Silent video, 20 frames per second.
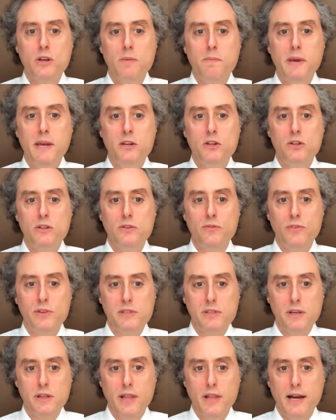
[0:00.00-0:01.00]
a patient's
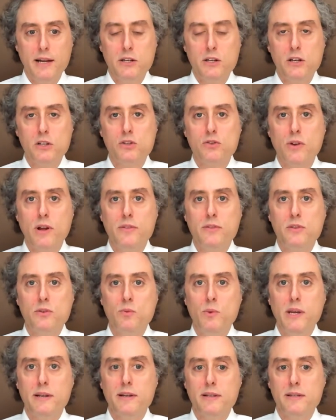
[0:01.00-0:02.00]
physiologic strengths and
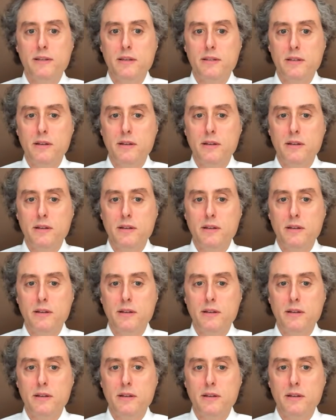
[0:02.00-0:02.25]
weaknesses,